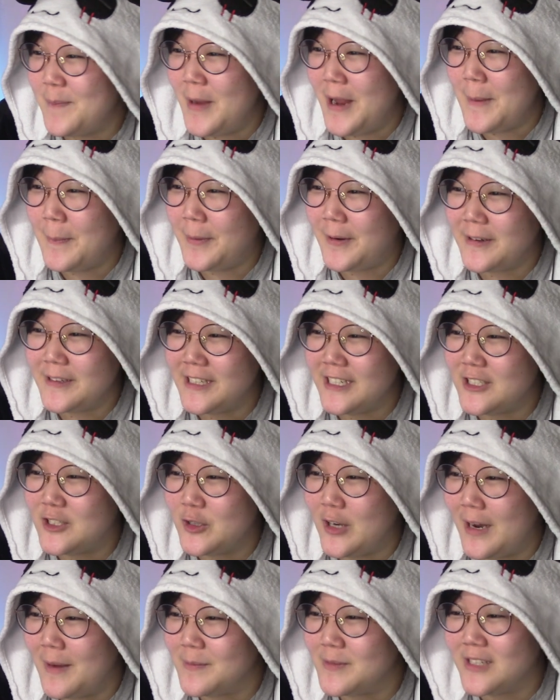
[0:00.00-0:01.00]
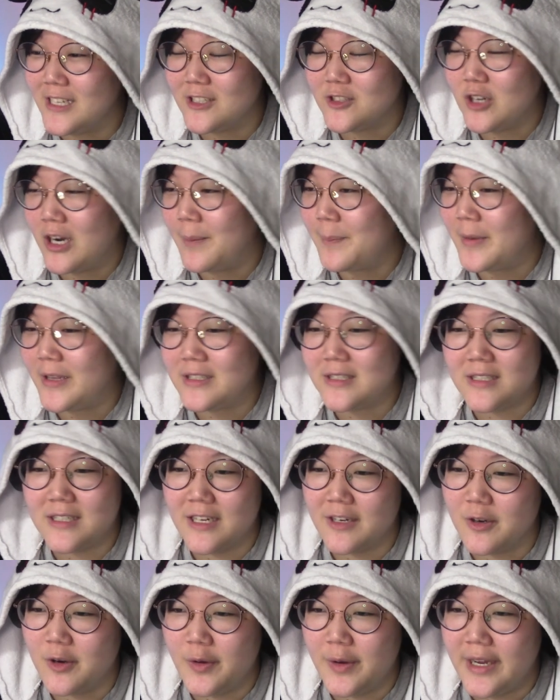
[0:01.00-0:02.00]
people, the trumpets,
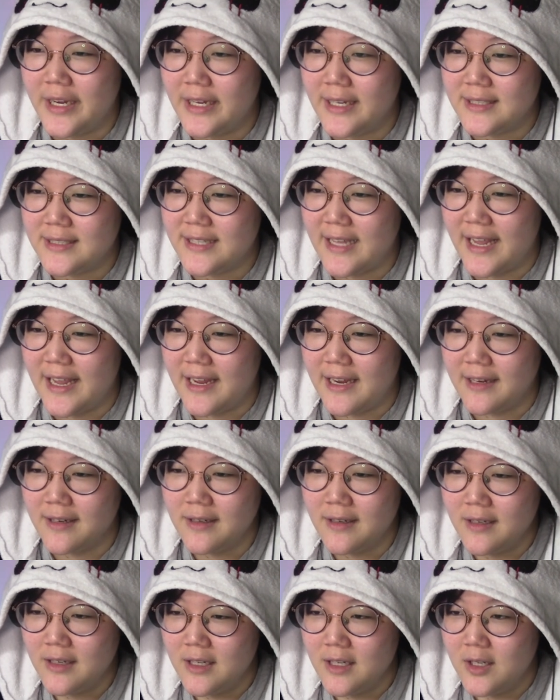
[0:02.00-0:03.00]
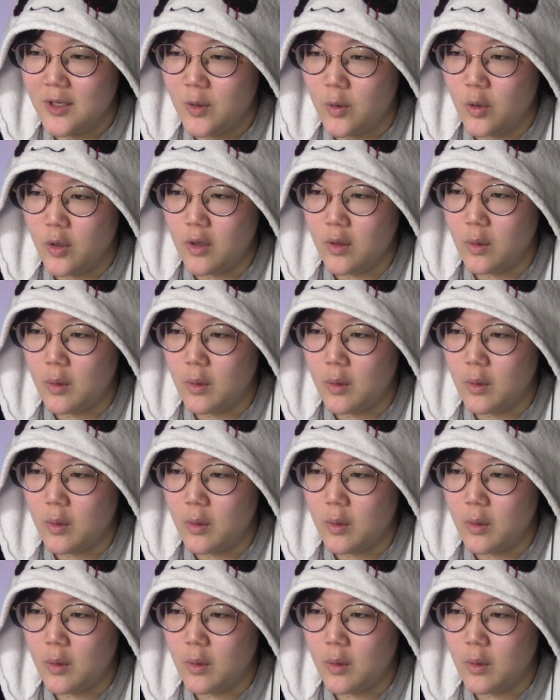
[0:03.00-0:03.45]
they're going insane. Woo.